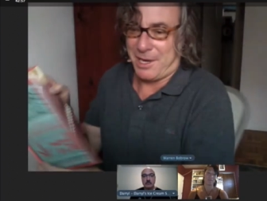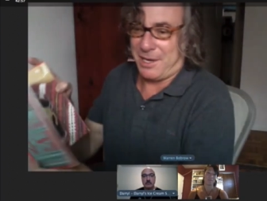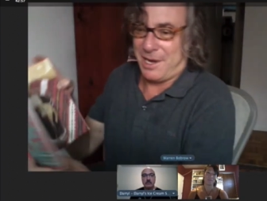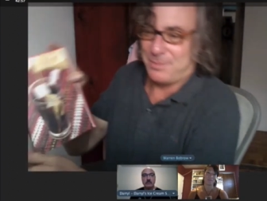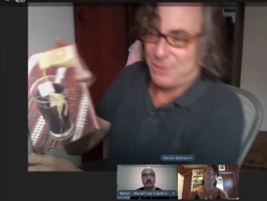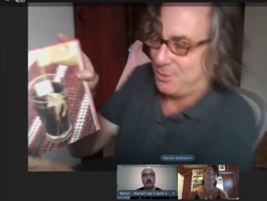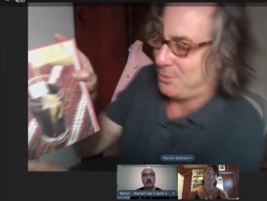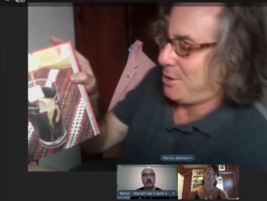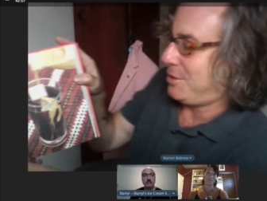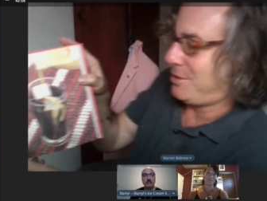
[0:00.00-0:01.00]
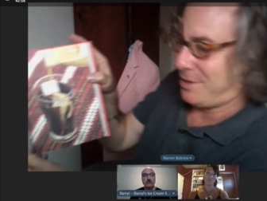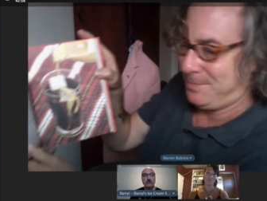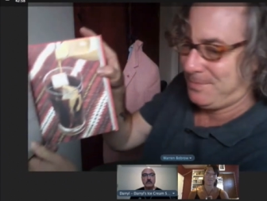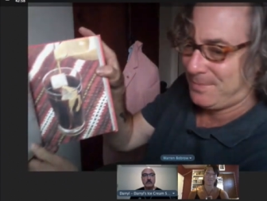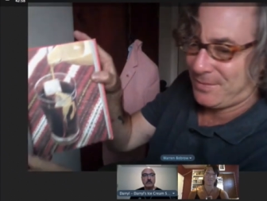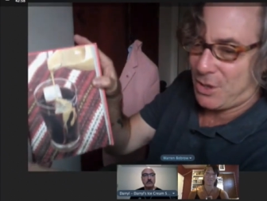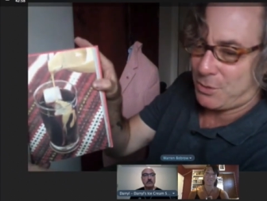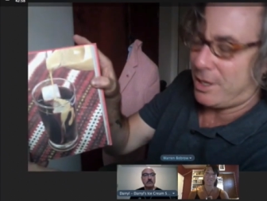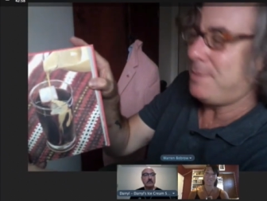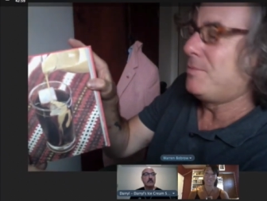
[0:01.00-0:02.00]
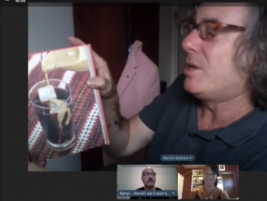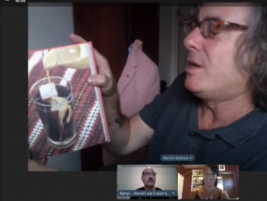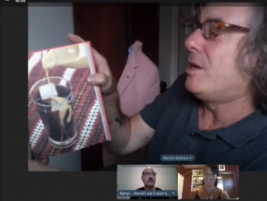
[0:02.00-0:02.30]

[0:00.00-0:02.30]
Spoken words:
my camera to work there. Okay.